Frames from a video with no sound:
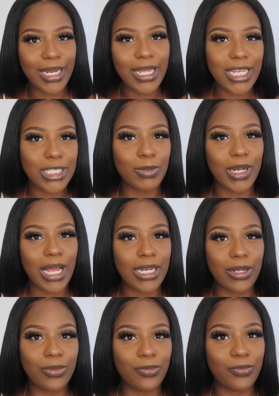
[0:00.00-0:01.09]
legs, but I
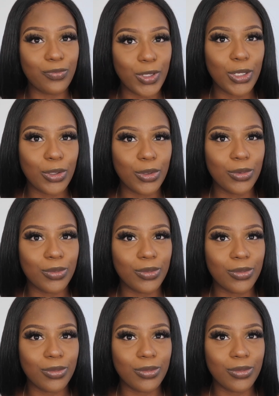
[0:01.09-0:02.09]
didn't feel